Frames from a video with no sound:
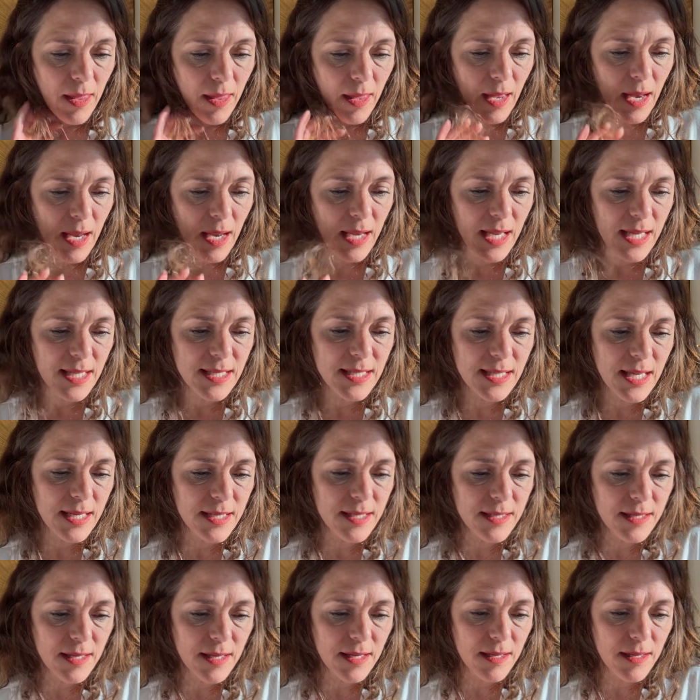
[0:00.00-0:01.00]
And he
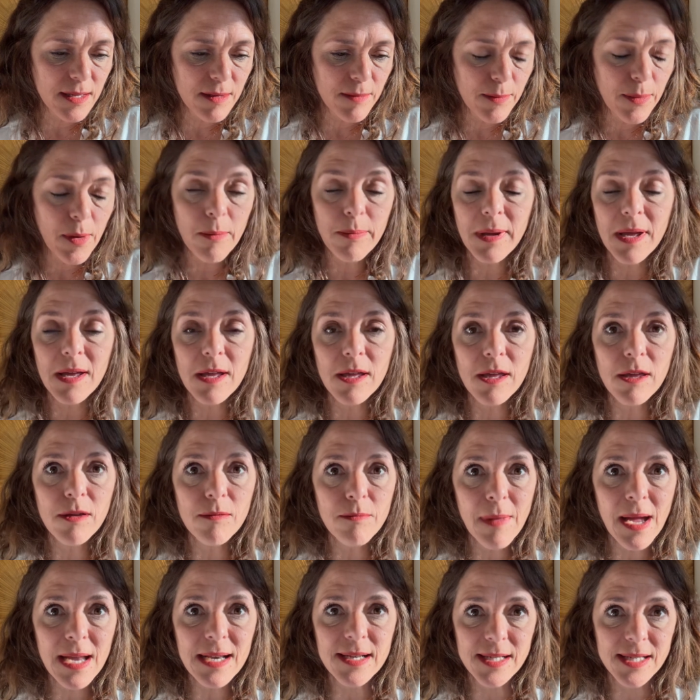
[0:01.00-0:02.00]
said, Poppy, are you
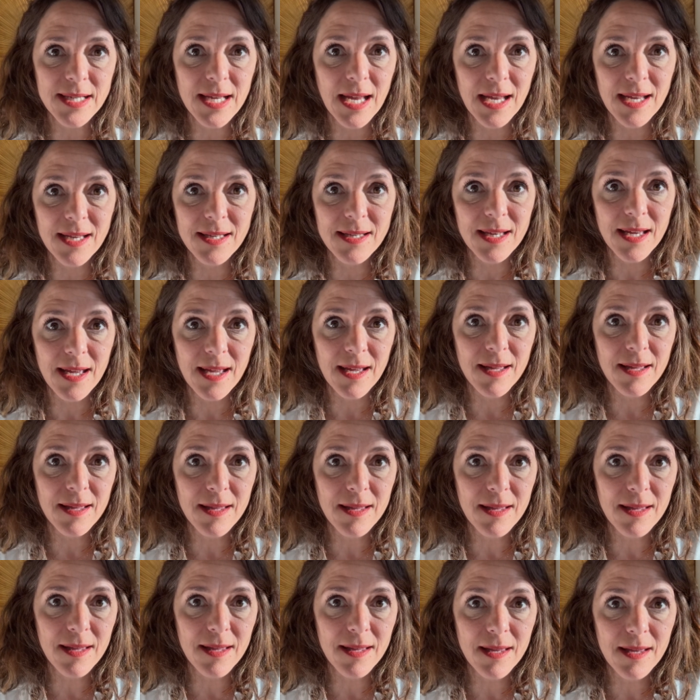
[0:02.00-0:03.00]
meditating?
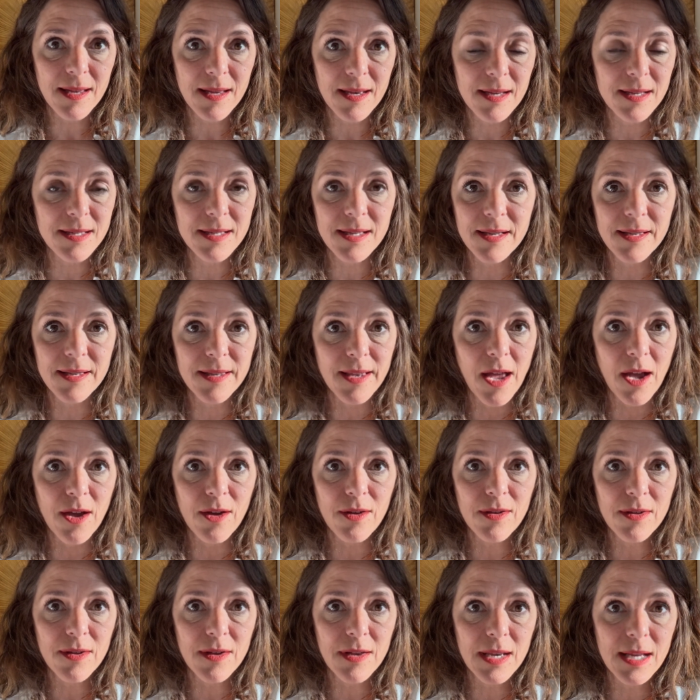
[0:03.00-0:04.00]
And I said, no.
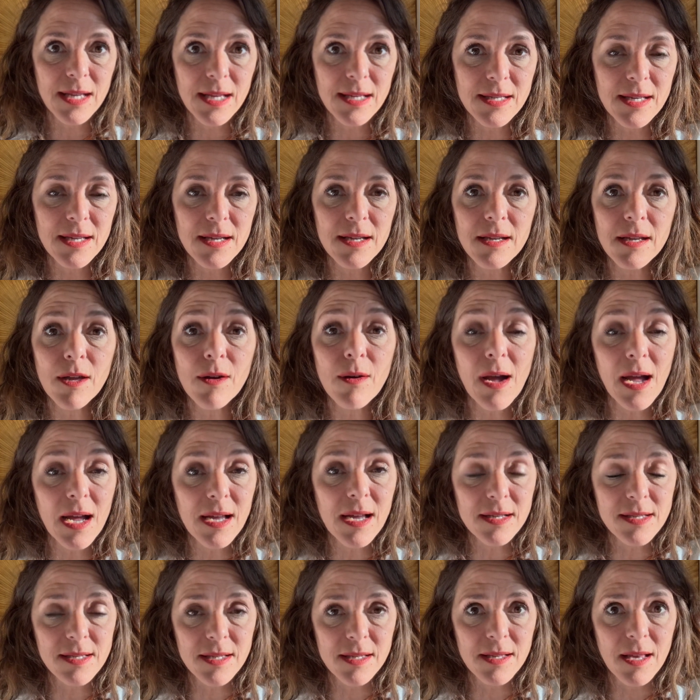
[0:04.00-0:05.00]
And he said, are you
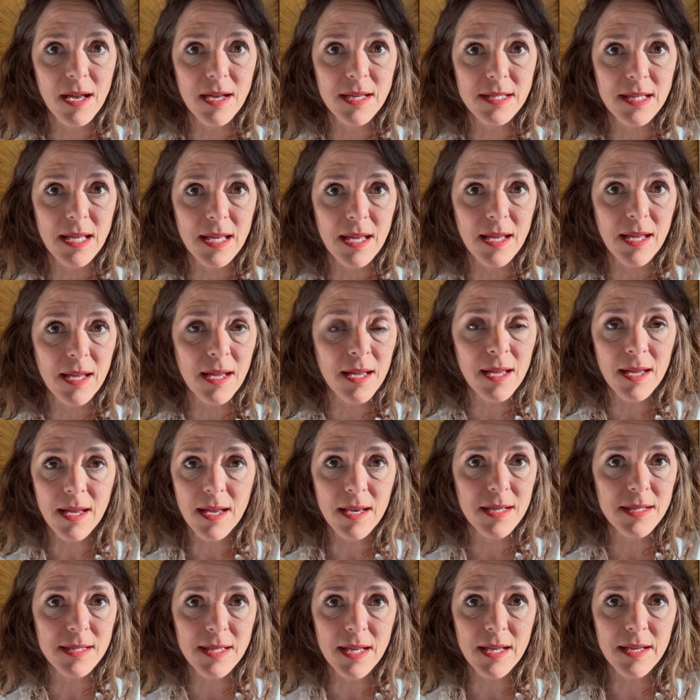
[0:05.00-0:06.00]
exercising? And I
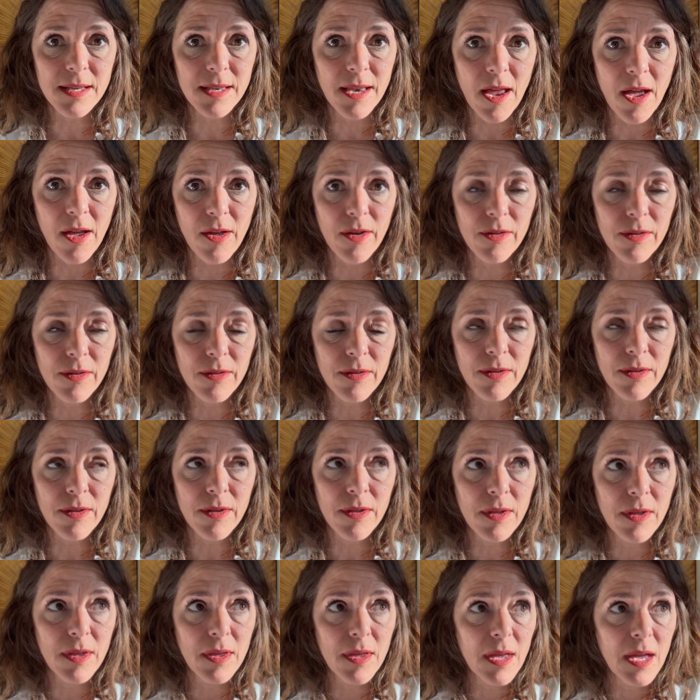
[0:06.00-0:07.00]
said, no.
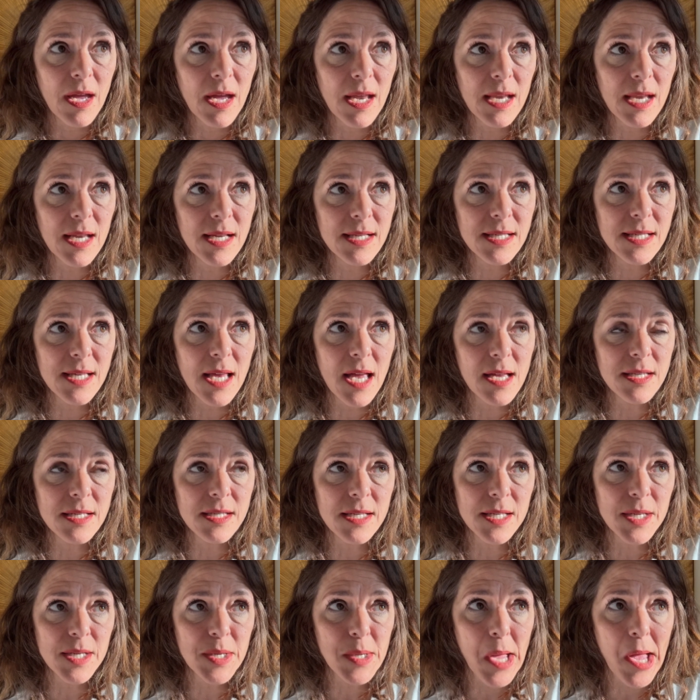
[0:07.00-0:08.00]
And he said,
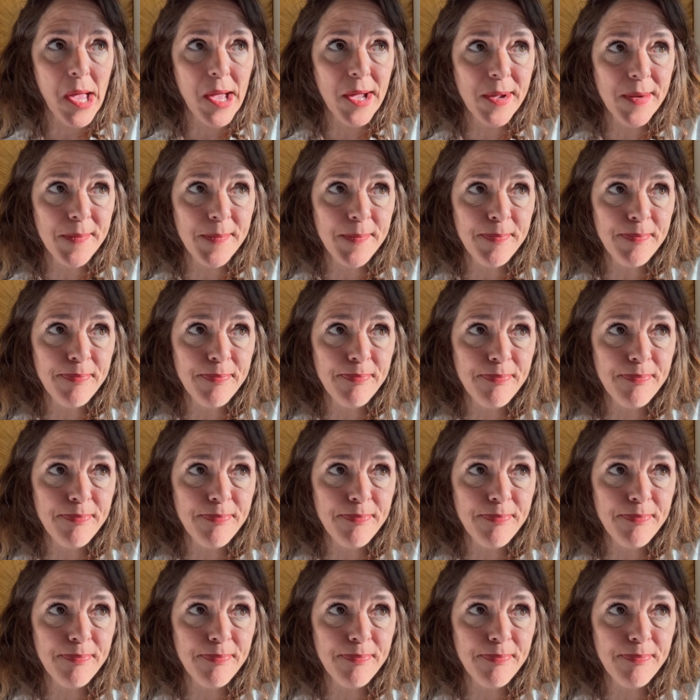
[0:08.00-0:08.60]
are